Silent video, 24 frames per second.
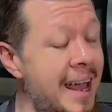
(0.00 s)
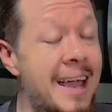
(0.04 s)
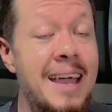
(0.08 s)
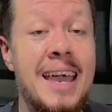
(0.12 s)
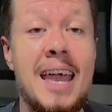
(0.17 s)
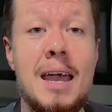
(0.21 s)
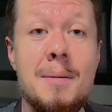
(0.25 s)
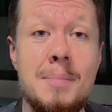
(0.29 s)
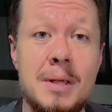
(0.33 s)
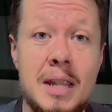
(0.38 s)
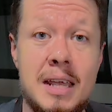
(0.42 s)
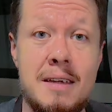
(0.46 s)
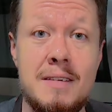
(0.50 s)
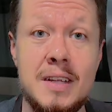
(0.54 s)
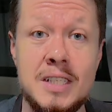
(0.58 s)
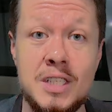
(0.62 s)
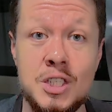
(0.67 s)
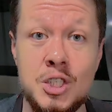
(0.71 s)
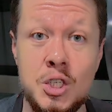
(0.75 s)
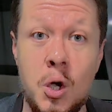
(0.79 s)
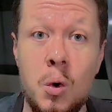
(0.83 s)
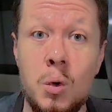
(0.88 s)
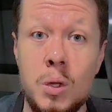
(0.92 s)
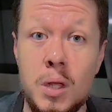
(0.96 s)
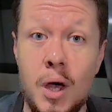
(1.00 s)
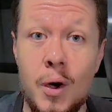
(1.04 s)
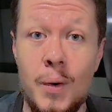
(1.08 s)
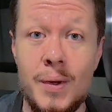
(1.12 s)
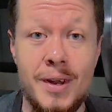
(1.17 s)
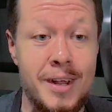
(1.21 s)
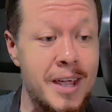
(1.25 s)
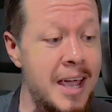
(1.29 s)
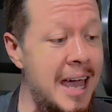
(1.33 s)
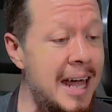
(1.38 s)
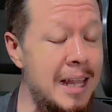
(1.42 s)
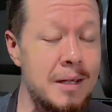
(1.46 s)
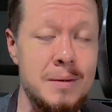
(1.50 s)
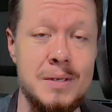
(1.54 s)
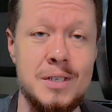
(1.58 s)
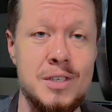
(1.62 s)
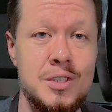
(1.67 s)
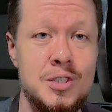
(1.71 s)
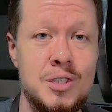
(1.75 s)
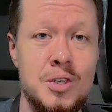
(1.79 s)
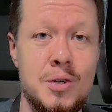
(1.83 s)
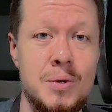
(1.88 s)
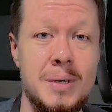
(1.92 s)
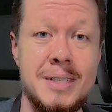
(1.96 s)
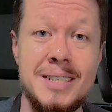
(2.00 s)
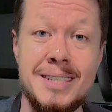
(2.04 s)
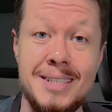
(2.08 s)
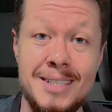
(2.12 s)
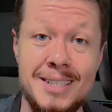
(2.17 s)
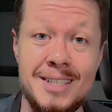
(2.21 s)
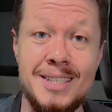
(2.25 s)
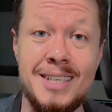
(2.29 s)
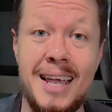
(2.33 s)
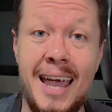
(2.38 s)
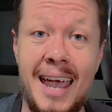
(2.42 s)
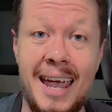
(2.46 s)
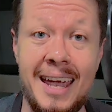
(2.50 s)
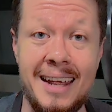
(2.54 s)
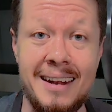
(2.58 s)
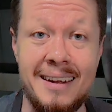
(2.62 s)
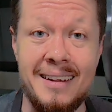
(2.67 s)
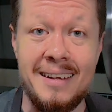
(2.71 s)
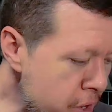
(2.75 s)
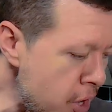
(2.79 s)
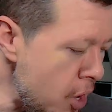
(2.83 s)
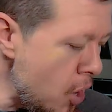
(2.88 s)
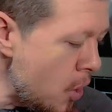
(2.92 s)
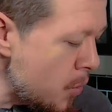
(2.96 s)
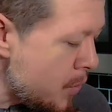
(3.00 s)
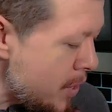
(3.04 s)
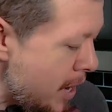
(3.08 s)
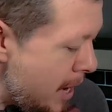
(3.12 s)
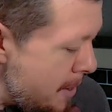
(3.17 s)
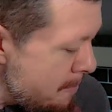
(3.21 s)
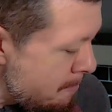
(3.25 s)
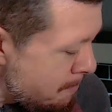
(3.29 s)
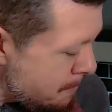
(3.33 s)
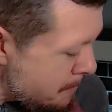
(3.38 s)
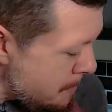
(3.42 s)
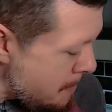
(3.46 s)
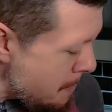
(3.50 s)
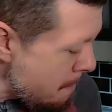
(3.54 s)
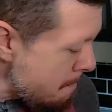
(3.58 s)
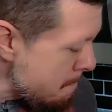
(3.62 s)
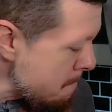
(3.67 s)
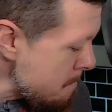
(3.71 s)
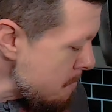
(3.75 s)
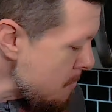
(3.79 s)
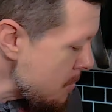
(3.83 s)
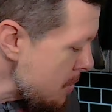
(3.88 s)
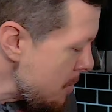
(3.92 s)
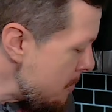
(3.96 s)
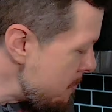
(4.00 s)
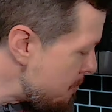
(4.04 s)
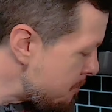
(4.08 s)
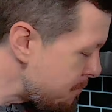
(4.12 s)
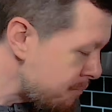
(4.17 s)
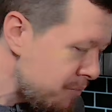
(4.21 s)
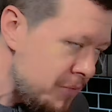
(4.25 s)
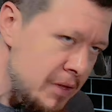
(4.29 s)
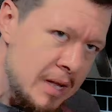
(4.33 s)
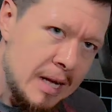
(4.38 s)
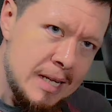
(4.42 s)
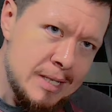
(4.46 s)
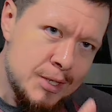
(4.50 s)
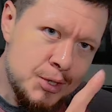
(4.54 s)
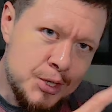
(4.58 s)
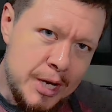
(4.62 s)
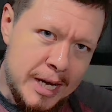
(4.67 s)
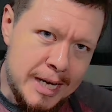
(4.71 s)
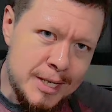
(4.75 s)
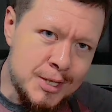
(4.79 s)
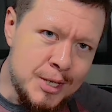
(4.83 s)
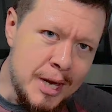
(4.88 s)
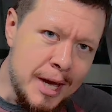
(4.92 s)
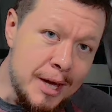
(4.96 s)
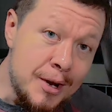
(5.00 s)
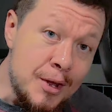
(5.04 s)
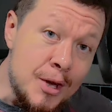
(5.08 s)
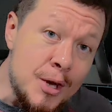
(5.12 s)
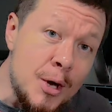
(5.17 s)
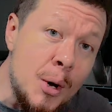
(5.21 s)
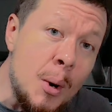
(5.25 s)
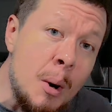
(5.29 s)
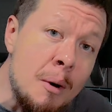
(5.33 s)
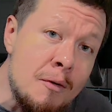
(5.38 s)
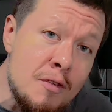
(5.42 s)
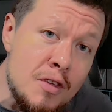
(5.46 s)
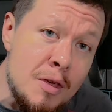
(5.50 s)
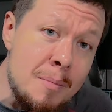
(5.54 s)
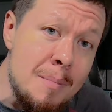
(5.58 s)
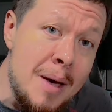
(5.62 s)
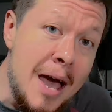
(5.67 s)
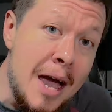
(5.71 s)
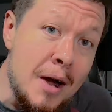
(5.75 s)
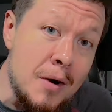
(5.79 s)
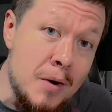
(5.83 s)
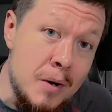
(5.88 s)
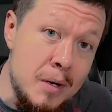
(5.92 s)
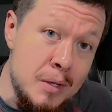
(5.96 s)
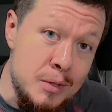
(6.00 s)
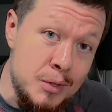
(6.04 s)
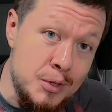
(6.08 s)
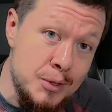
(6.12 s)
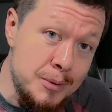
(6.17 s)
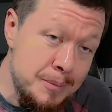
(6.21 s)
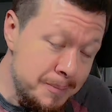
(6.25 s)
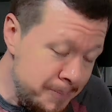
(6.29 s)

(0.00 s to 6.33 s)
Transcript: I can't believe it's so low in calories too. It's insane. Okay, let's take a second and go over the macros.